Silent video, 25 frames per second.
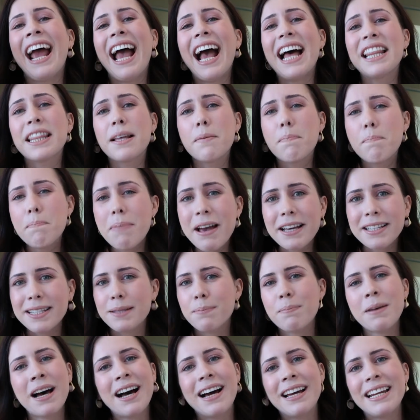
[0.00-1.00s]
And the
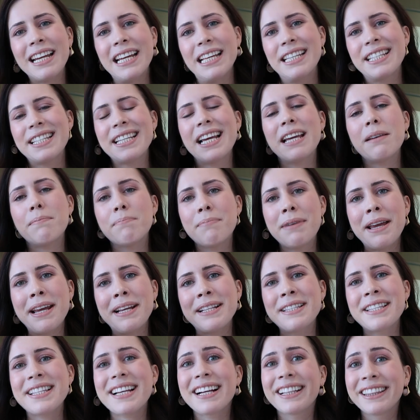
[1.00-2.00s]
best part is it
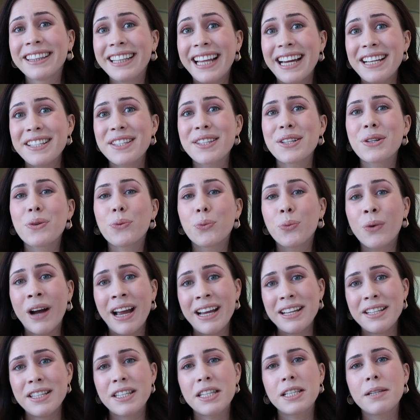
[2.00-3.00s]
means less
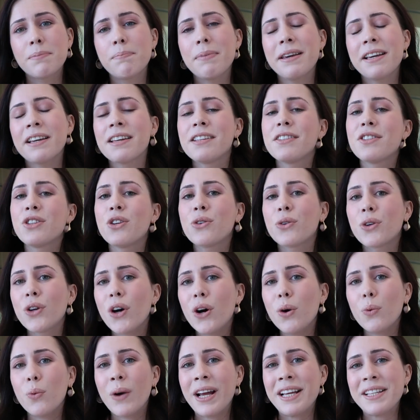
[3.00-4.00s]
waste, because you're
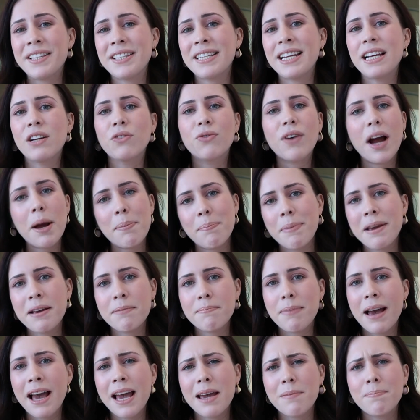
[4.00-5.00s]
not wasting
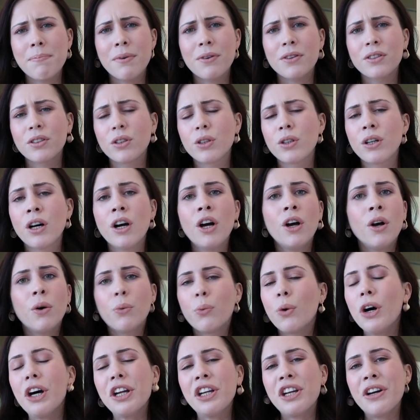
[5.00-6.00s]
wrapping paper or
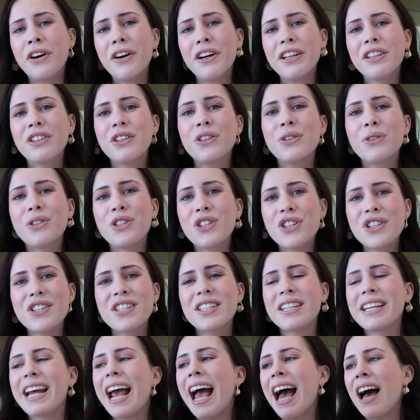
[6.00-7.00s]
whatnot. You're
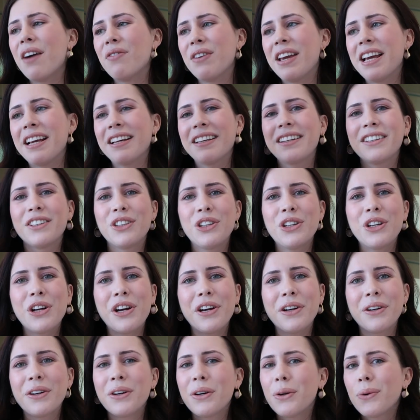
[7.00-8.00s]
just having, you
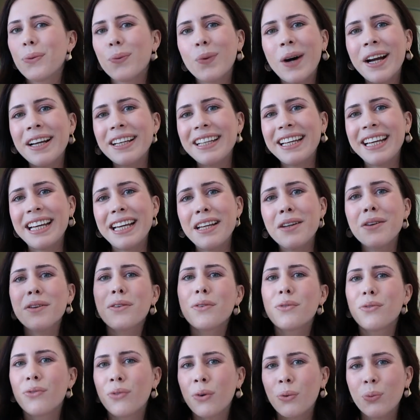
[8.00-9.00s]
know, one kit
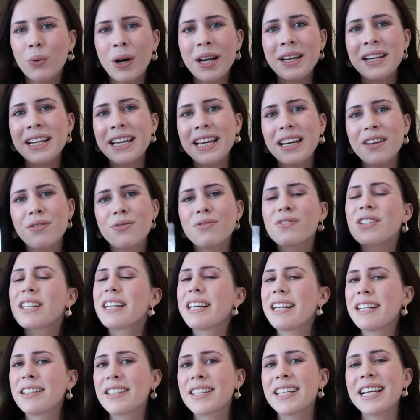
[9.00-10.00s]
for one gift.
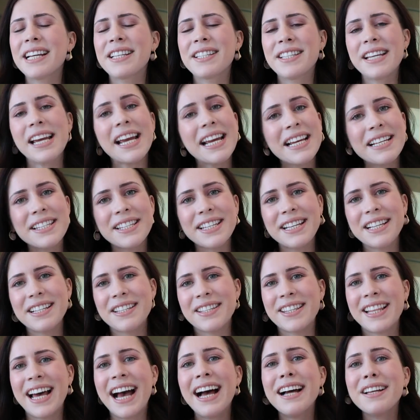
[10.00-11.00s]
It's as easy
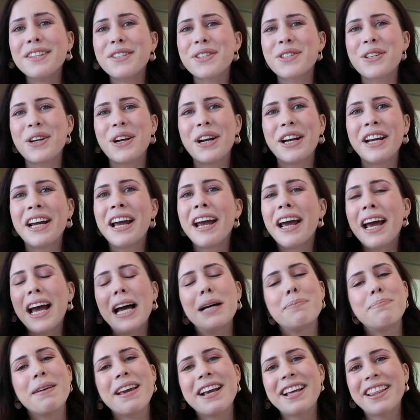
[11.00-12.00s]
as that. So
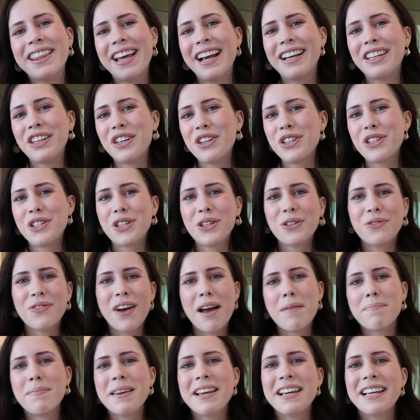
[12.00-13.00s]
a big thank you to
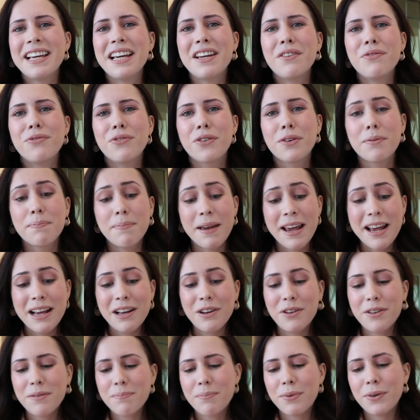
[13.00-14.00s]
Wrapping Kit for
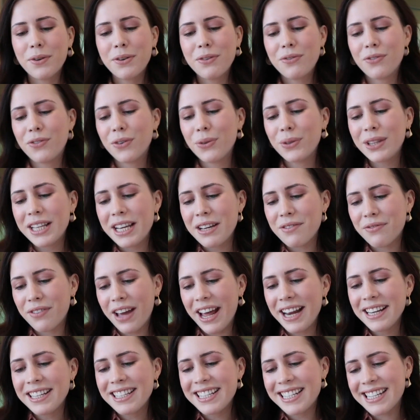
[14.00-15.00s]
being on board for the
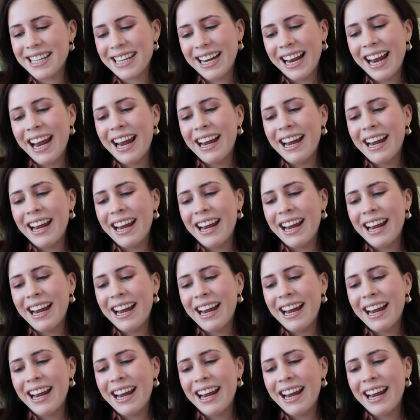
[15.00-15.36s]
event.